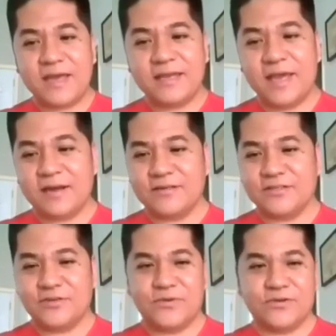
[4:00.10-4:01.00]

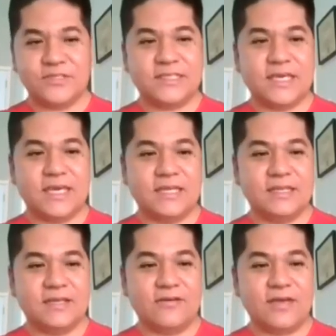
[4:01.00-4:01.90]
layers of your
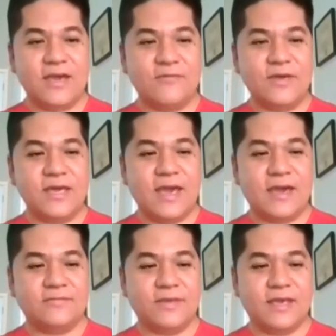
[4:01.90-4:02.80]
skin? Okay, we
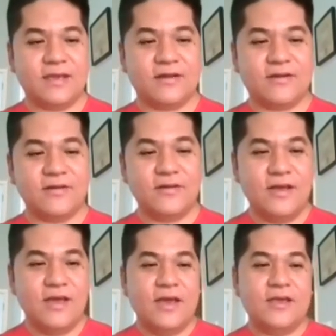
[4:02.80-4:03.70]
have here
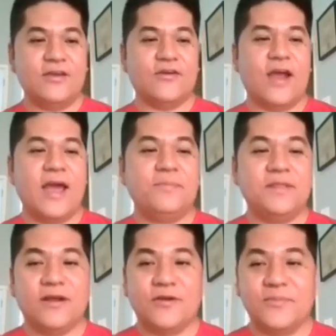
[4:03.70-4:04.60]
your
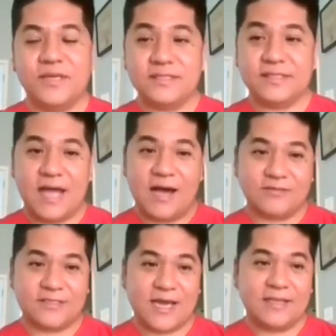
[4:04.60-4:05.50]
epidermis, the
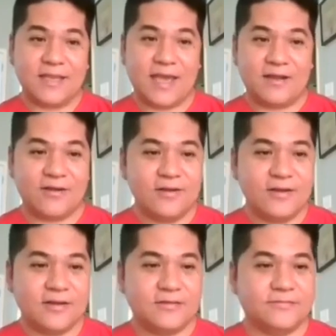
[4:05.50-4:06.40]
outside layer.
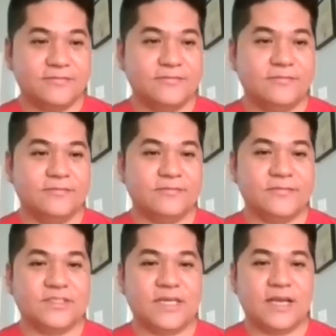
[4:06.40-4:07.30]

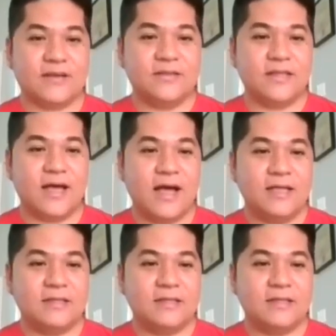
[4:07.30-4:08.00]
Check on that.